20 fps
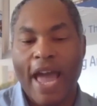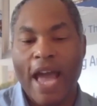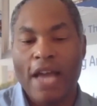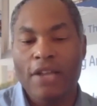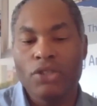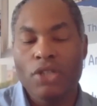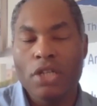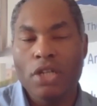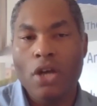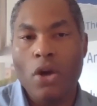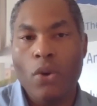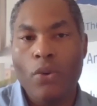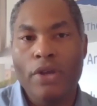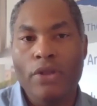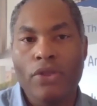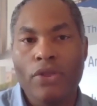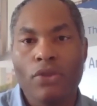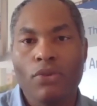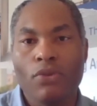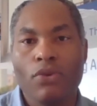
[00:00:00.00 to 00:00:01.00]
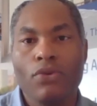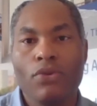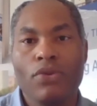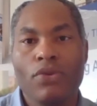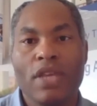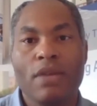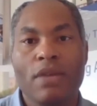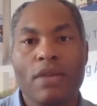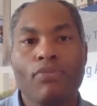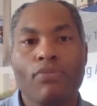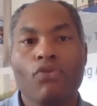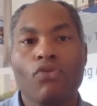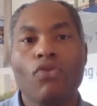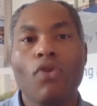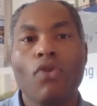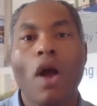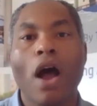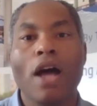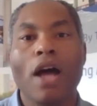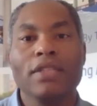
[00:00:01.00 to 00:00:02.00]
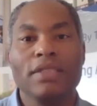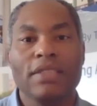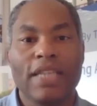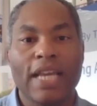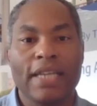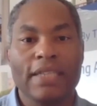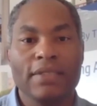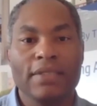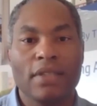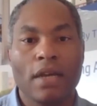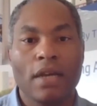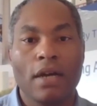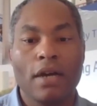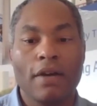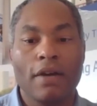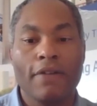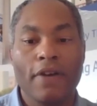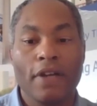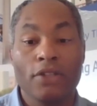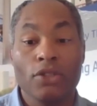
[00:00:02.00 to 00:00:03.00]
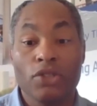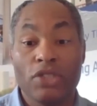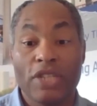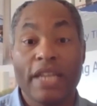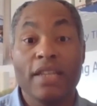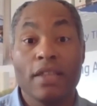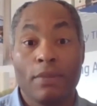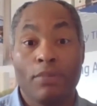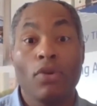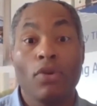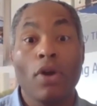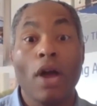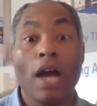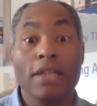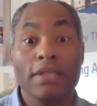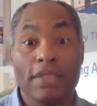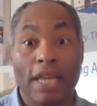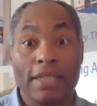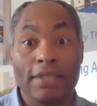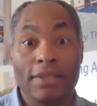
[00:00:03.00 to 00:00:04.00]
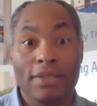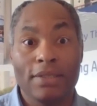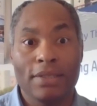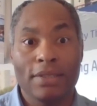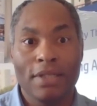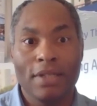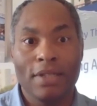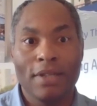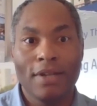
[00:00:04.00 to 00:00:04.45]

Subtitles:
actually going through the process of understanding the process